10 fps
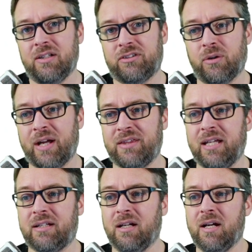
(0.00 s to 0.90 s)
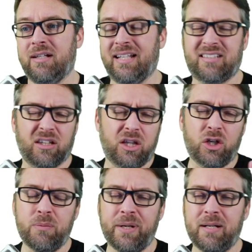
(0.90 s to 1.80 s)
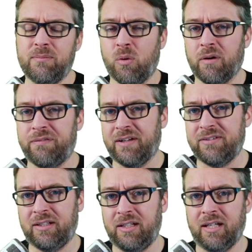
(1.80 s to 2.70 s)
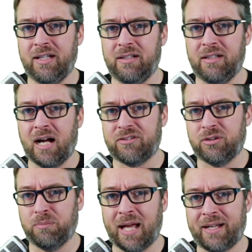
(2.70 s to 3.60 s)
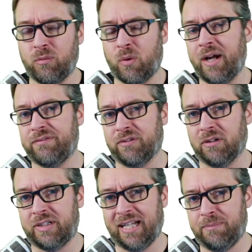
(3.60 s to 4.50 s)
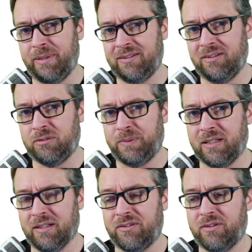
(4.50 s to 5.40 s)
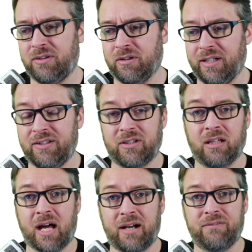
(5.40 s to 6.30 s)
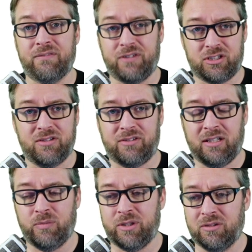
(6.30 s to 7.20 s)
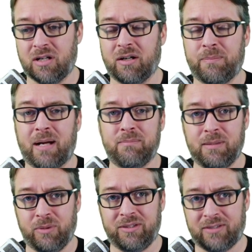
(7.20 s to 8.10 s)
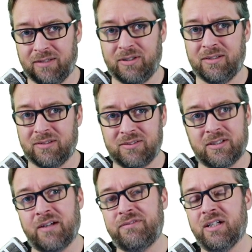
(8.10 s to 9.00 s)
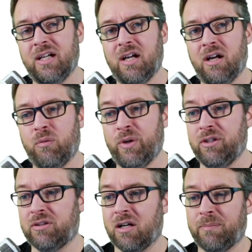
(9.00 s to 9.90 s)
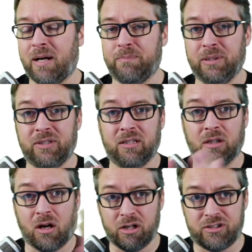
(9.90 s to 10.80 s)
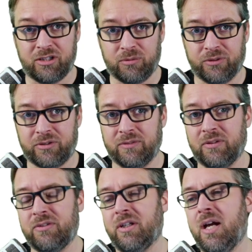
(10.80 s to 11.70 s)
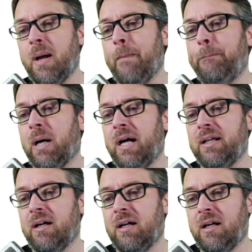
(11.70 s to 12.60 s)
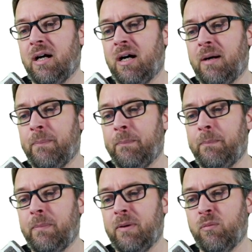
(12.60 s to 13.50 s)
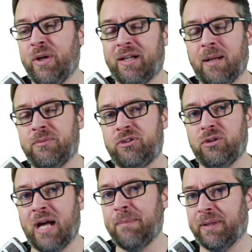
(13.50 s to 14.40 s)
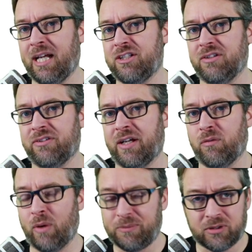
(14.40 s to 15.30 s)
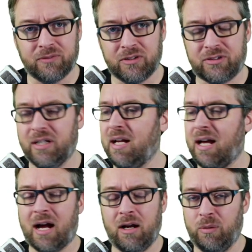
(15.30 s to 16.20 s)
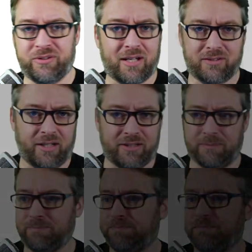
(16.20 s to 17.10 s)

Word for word: So I think it's a little bit more fuzzy and not so black and white for databases because there is a lot of efficiency when you talk about memory savings and stuff, when you talk about building large S Q L servers. But um, when it comes to applications like web servers, I always isolate them.